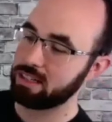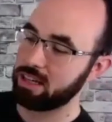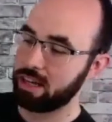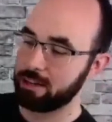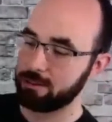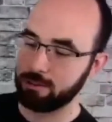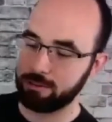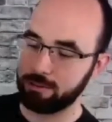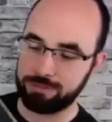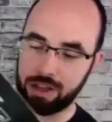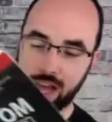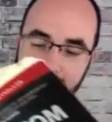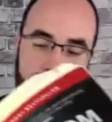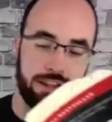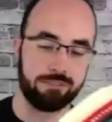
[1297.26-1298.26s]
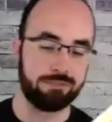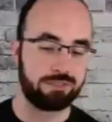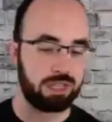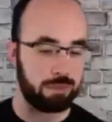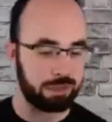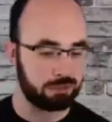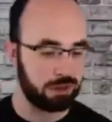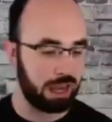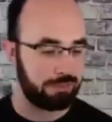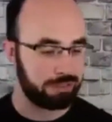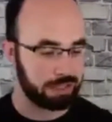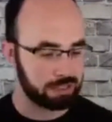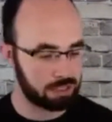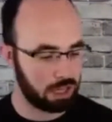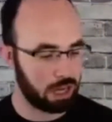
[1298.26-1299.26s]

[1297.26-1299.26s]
uh, the five: demographics,